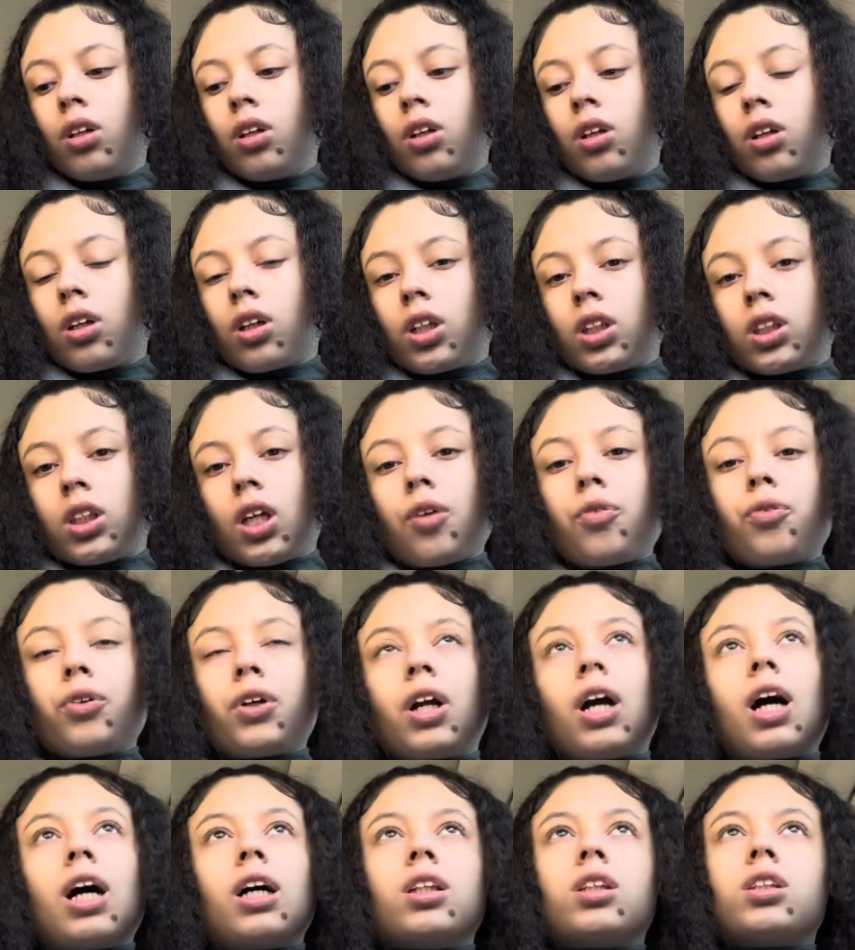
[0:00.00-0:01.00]
because I
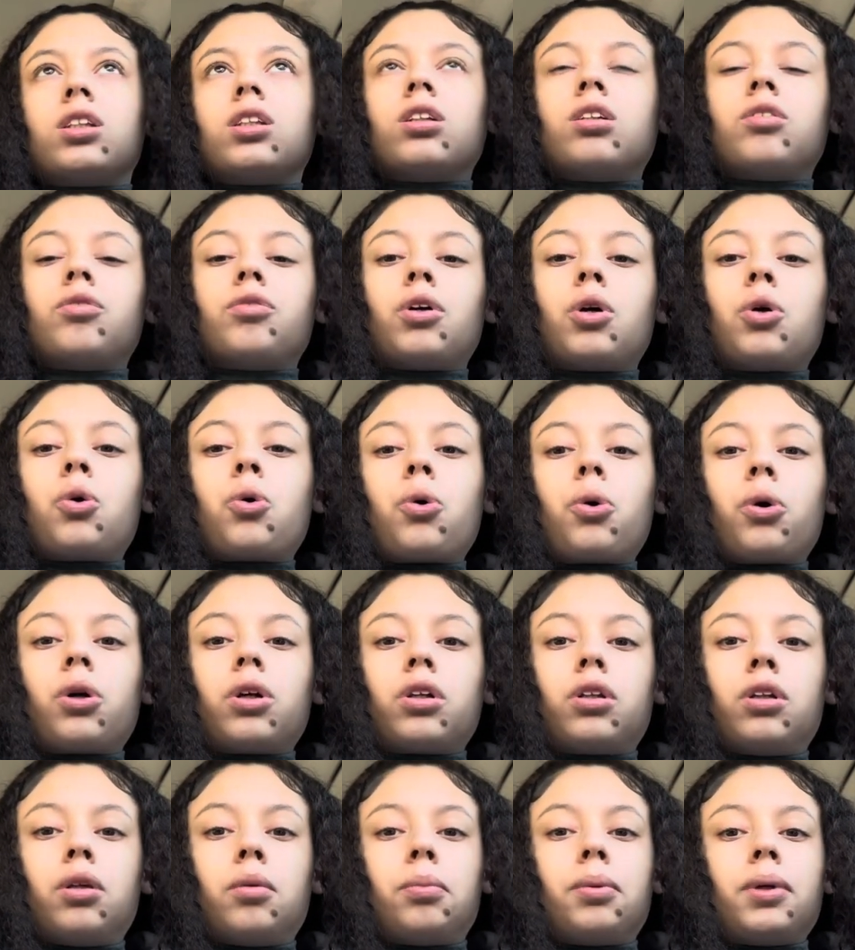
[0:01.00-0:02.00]
forgot to
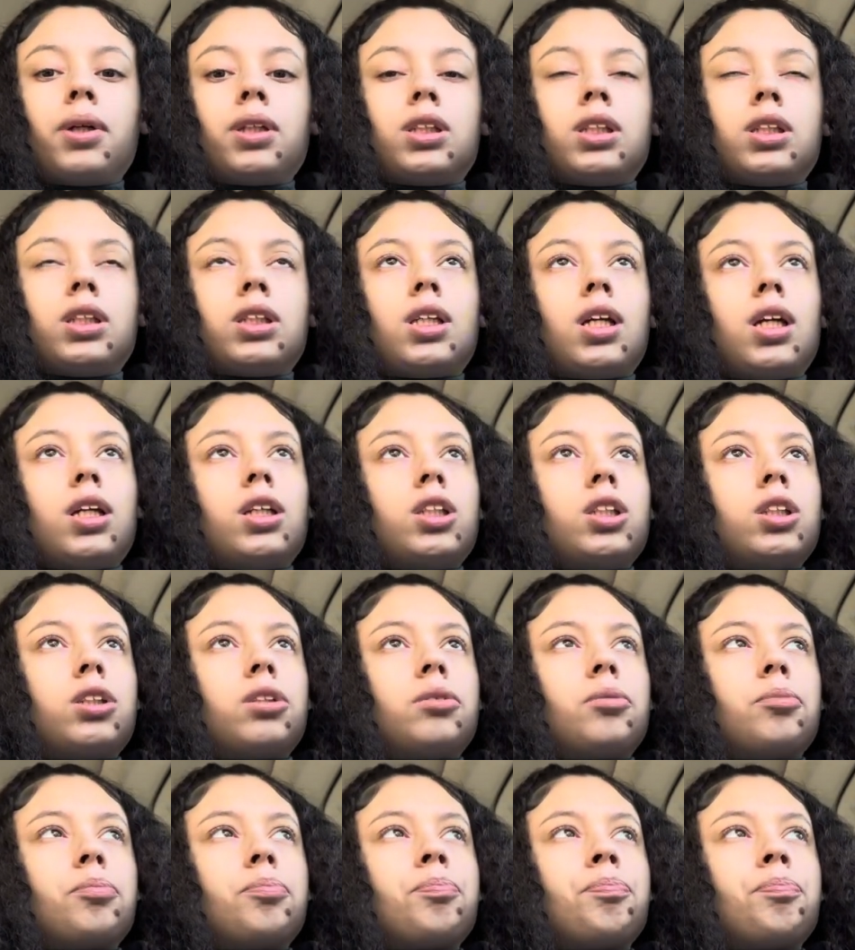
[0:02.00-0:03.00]
record the presentation,